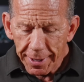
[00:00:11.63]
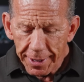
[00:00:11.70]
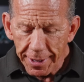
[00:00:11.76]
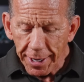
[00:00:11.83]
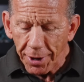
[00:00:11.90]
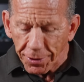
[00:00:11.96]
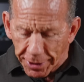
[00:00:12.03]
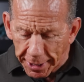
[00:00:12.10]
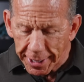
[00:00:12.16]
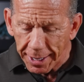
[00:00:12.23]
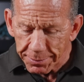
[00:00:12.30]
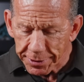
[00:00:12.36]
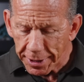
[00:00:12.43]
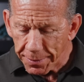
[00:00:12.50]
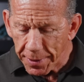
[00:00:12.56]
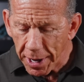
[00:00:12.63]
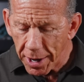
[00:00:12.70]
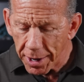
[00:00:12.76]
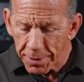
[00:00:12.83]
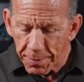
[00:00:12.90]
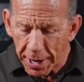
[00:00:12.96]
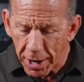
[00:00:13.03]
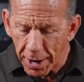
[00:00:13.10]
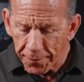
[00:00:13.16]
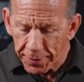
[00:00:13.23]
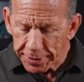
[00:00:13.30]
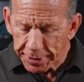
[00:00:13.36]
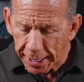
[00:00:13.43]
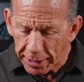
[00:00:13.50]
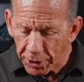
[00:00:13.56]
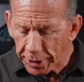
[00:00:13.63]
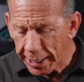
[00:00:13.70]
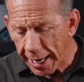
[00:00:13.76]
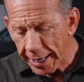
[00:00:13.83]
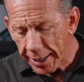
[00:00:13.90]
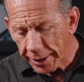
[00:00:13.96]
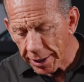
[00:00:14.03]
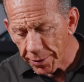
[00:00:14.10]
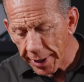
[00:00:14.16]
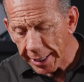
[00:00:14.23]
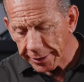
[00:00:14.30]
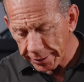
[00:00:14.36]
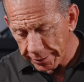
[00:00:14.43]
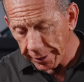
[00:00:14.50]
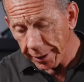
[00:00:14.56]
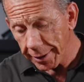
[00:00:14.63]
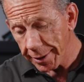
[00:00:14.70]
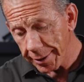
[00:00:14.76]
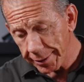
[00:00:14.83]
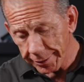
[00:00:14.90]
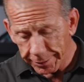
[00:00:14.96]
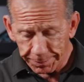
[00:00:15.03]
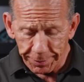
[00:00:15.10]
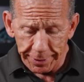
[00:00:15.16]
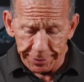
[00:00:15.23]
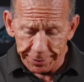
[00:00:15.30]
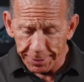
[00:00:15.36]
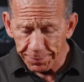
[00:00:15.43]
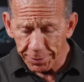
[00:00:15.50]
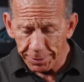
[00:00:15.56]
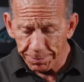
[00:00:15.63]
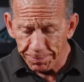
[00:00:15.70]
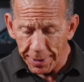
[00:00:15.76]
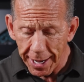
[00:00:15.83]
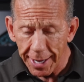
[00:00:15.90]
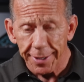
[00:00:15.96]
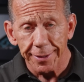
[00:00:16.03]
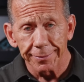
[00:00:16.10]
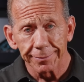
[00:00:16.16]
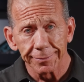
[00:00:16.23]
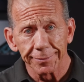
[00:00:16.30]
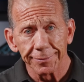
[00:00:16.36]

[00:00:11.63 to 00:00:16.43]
you know, that comes into my office and I look at it and I go, that's pretty simple, but